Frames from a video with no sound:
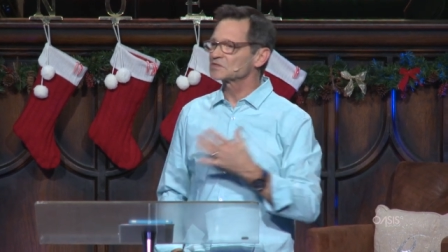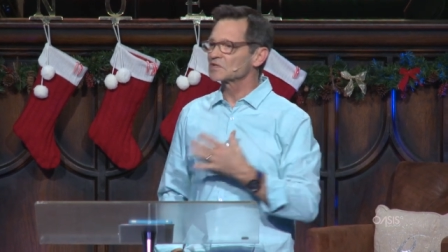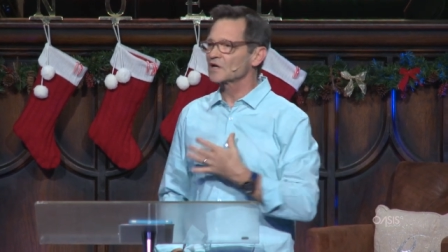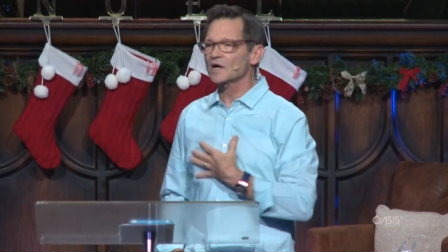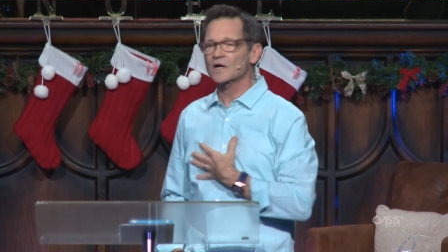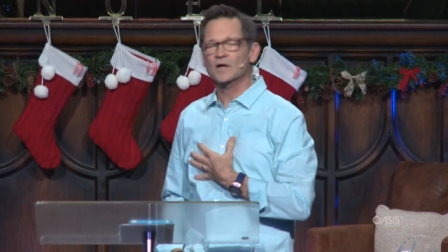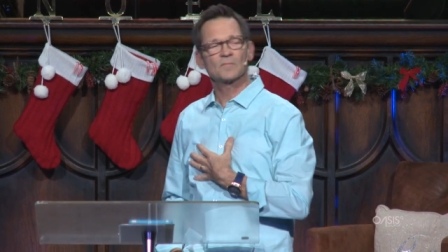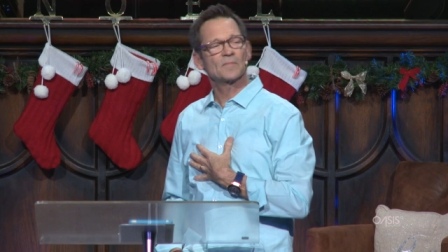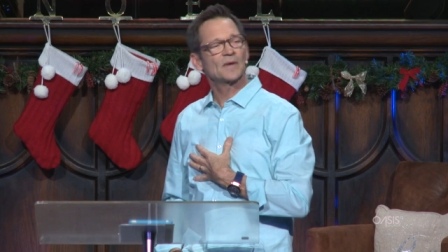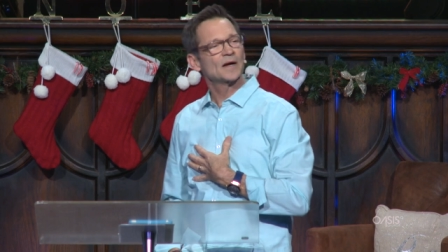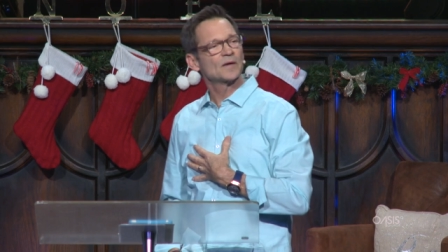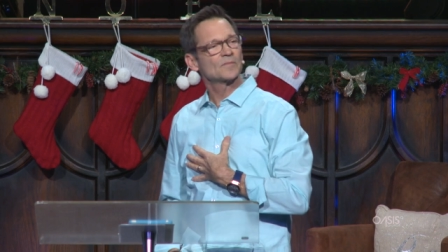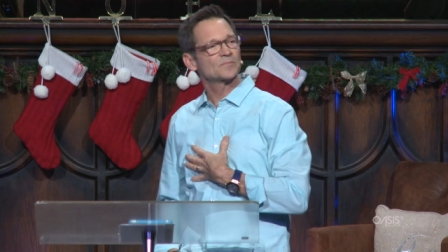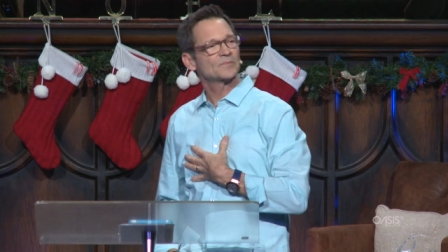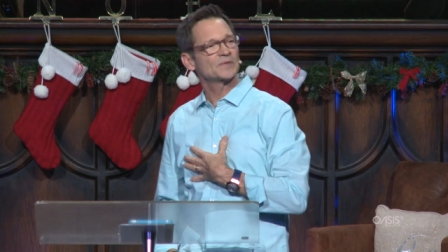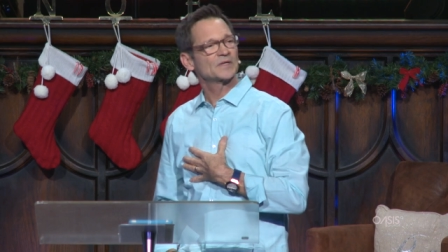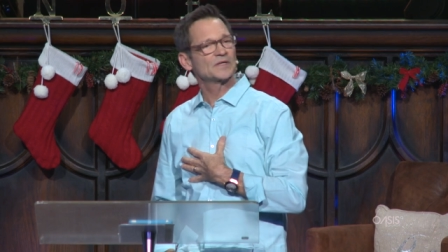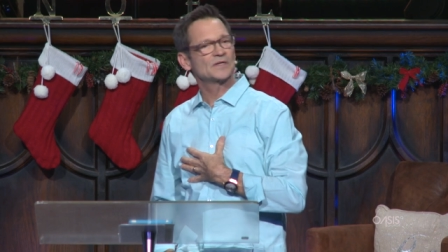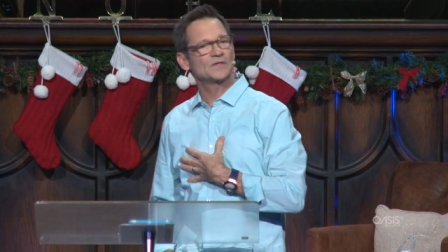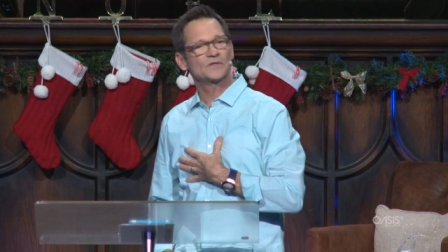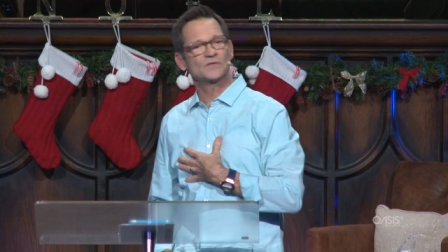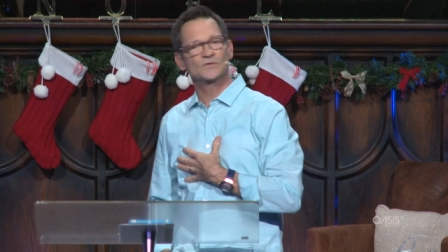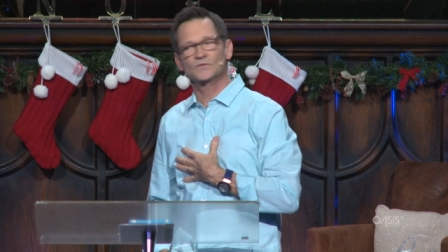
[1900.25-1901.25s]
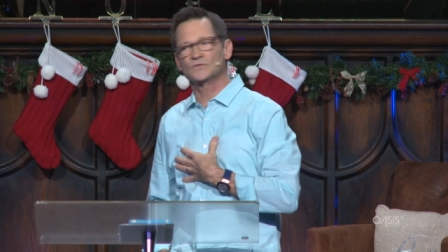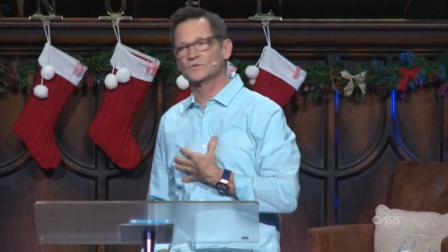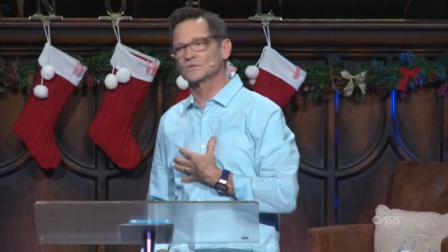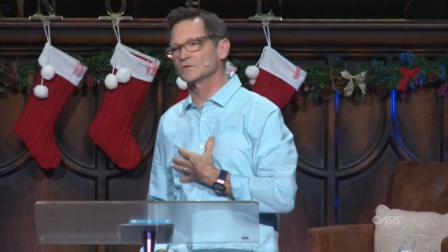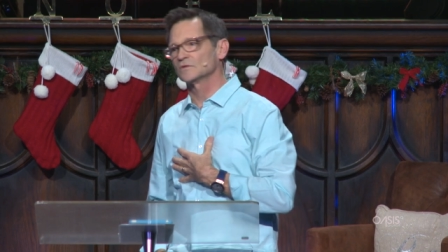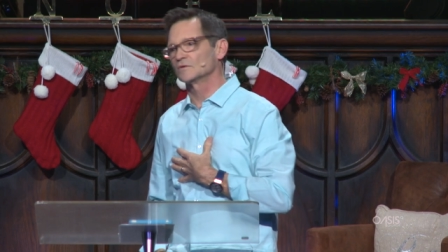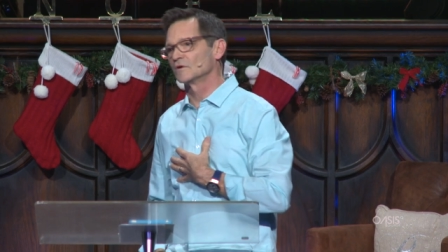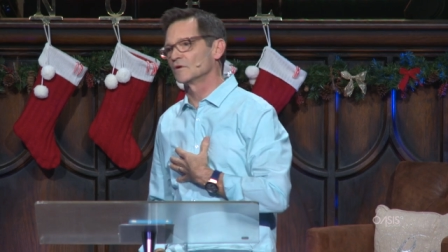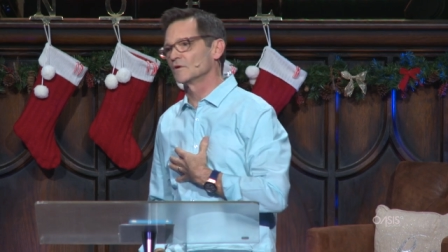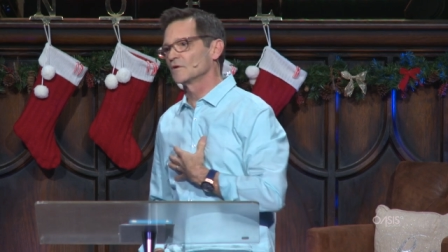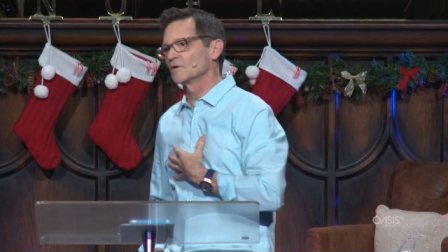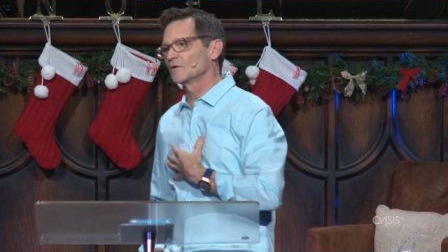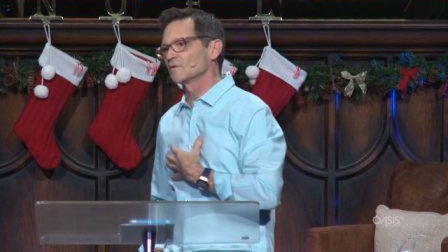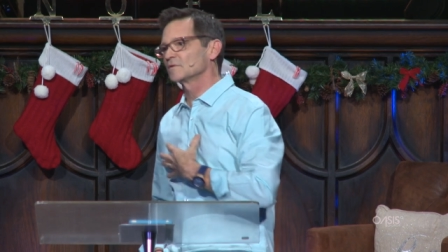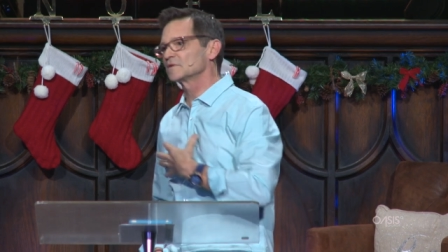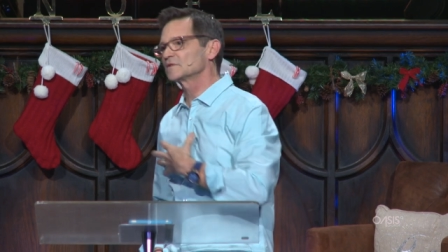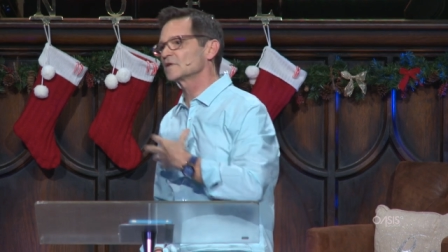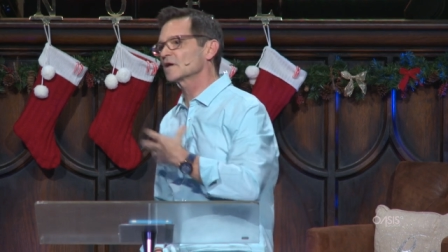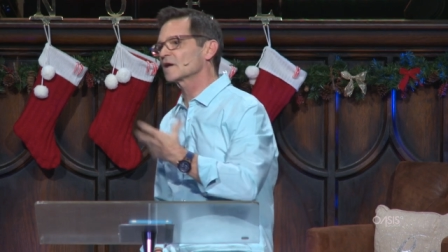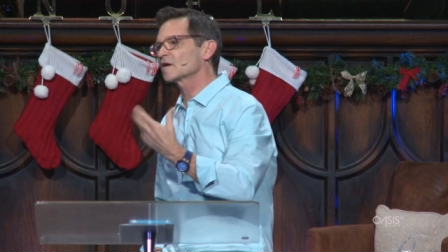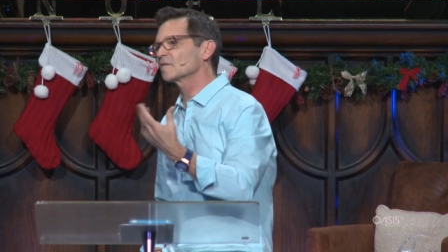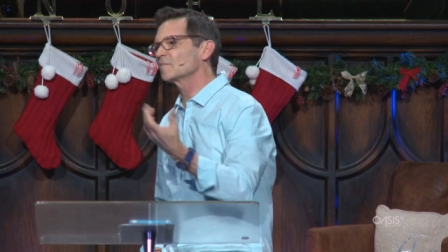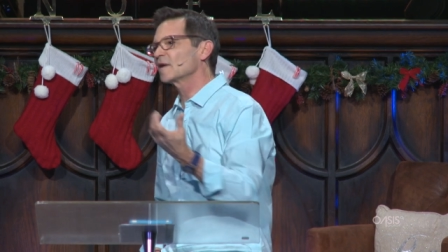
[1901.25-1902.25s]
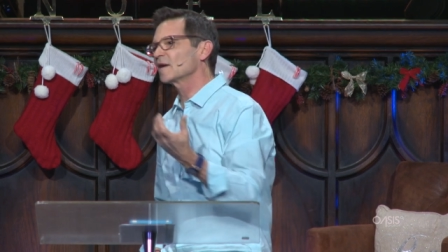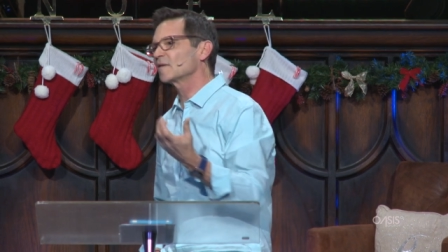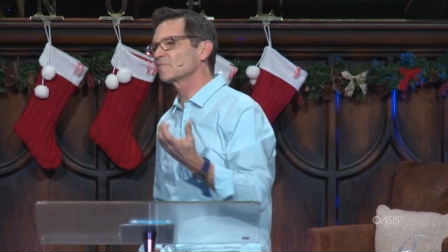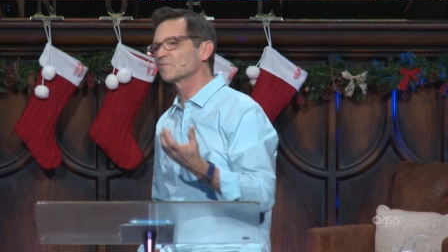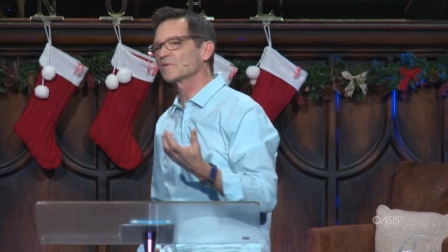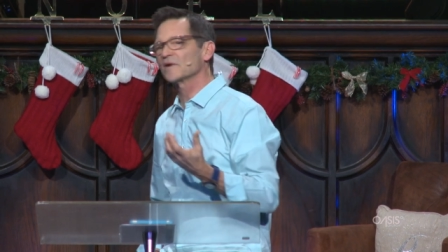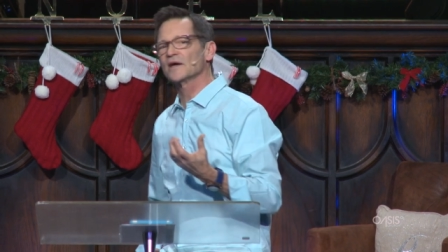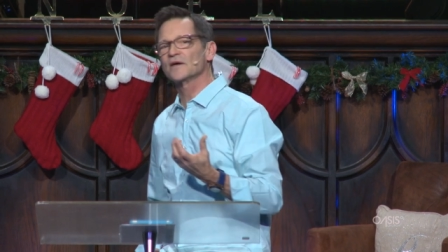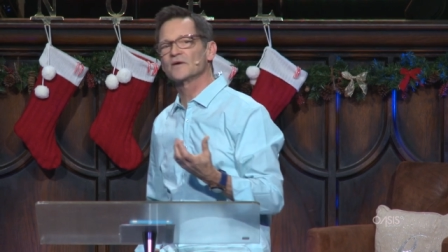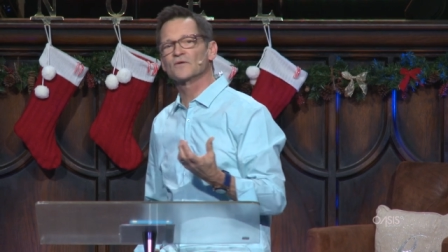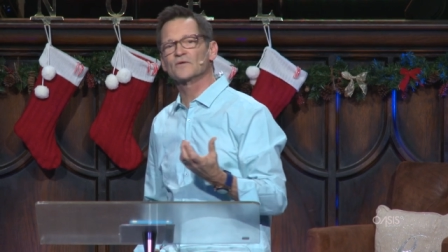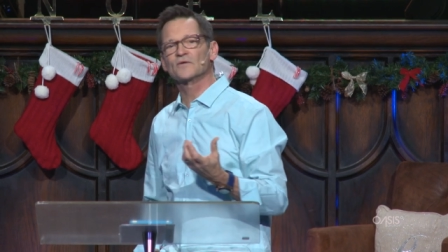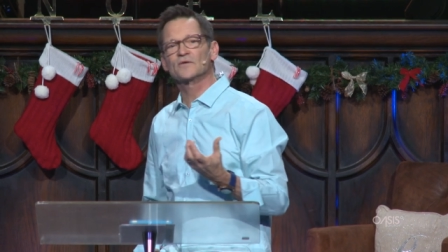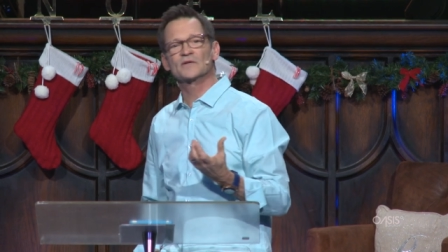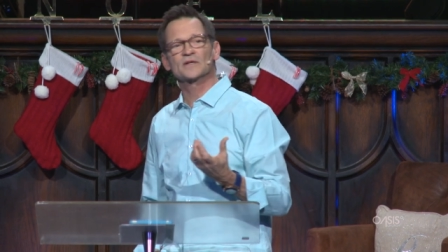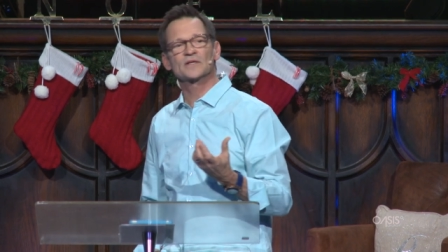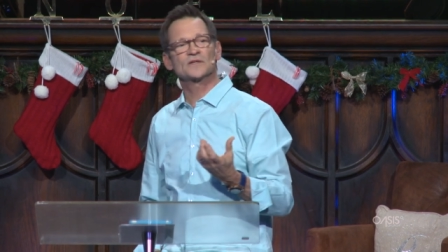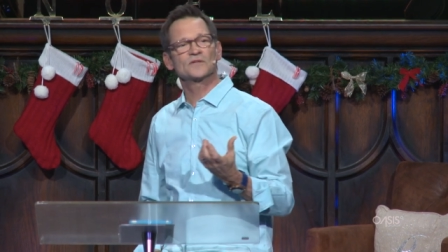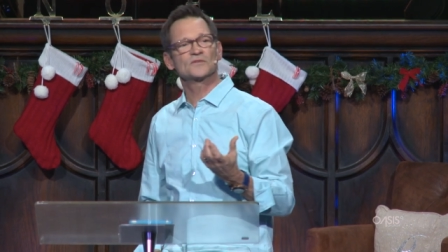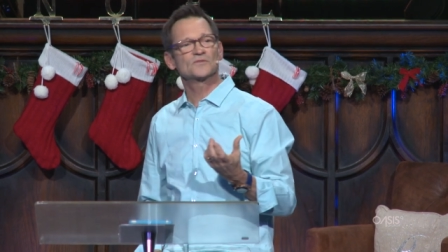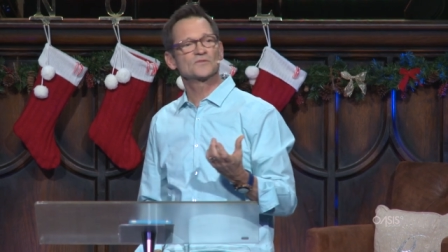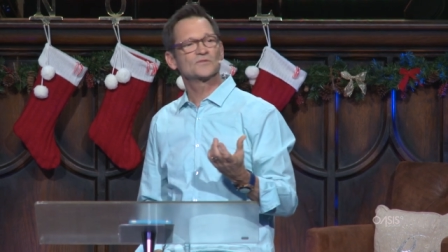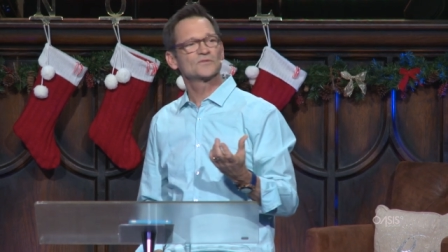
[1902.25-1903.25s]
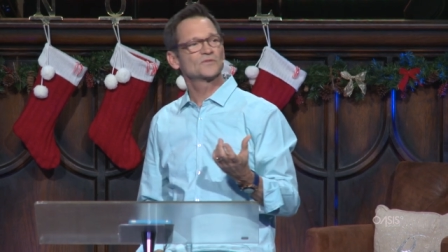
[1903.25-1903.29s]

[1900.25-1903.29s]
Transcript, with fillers: talk about peace and we talk about priorities.